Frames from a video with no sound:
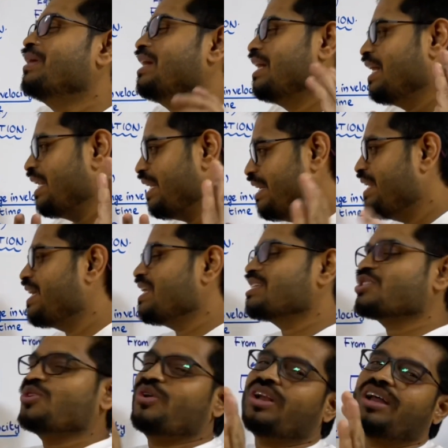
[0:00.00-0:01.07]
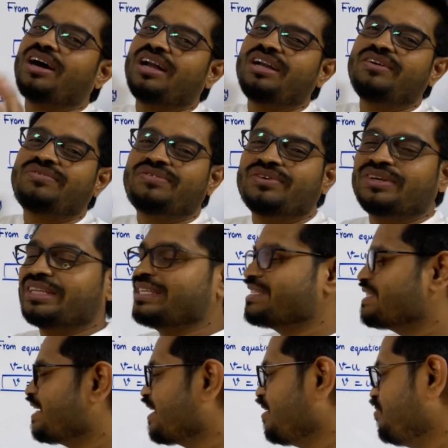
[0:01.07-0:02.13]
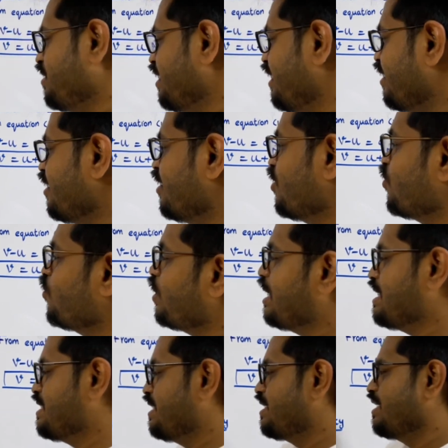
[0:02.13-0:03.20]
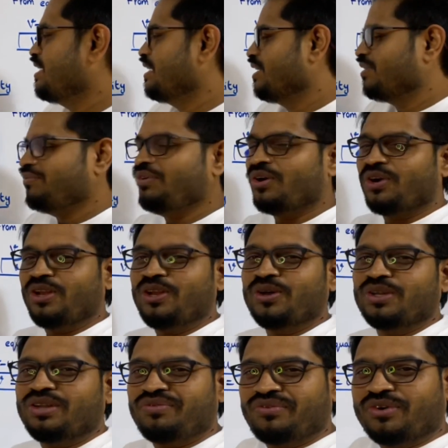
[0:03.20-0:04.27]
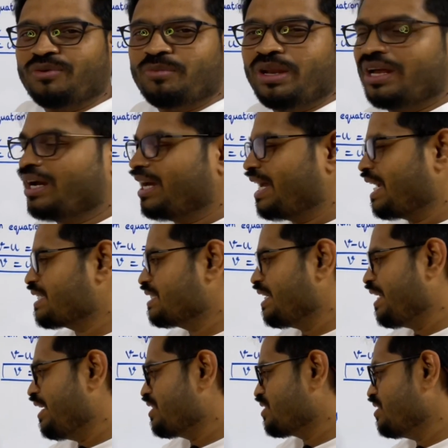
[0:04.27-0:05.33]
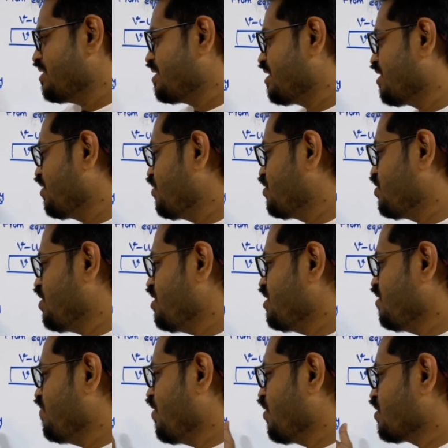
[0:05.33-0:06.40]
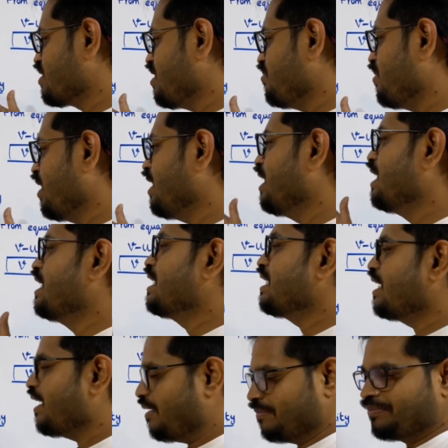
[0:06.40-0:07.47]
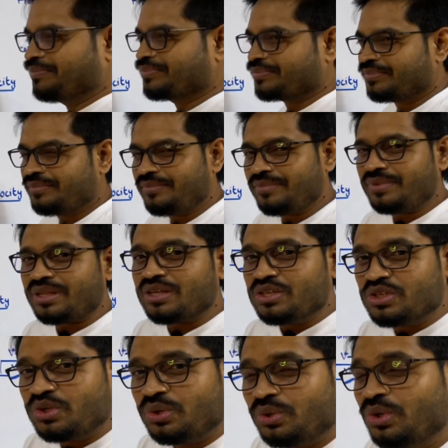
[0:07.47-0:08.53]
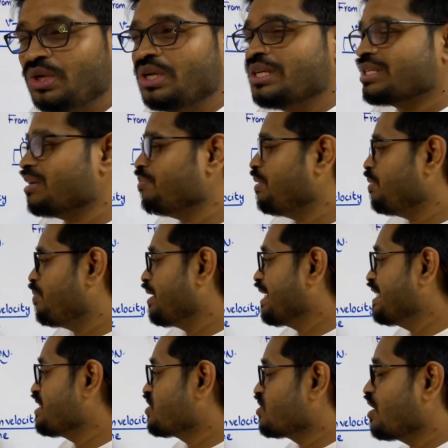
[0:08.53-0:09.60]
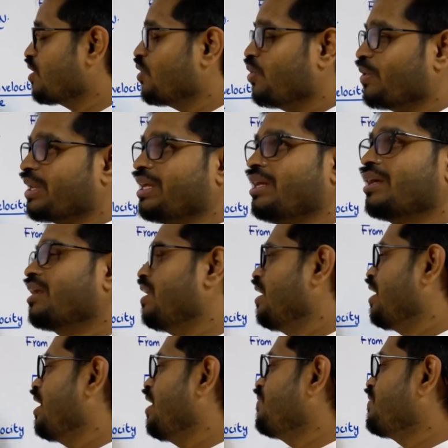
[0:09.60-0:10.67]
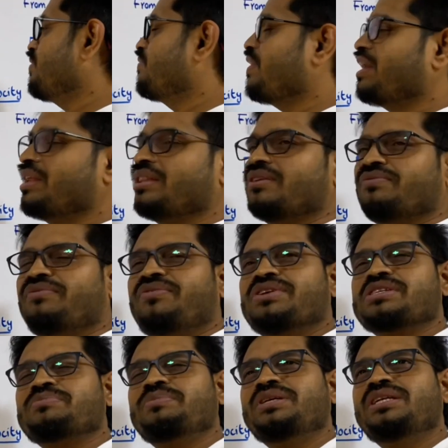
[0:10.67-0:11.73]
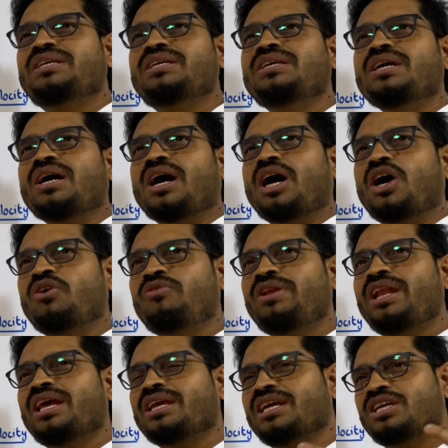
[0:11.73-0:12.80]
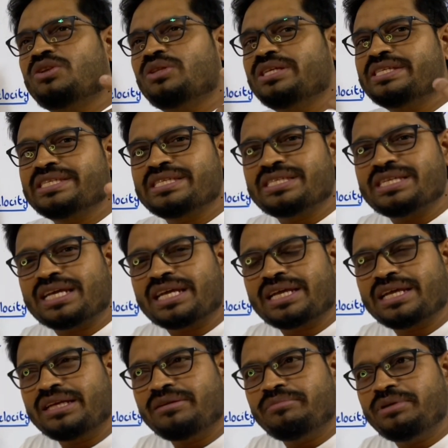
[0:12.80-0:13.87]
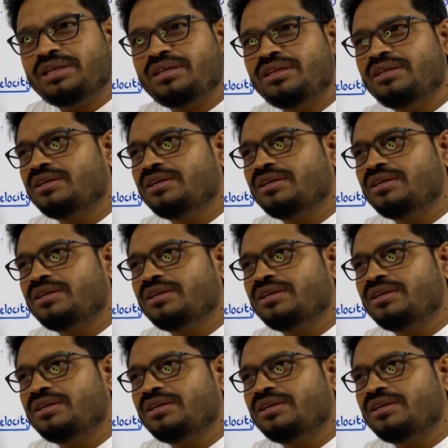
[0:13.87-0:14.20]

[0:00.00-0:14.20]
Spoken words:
Let us go and hunt for the second BD. What is it? We all know the formula, acceleration is equal to change in velocity by time. So some people get stuck over here after finding the first BD. How will I get to the second BD?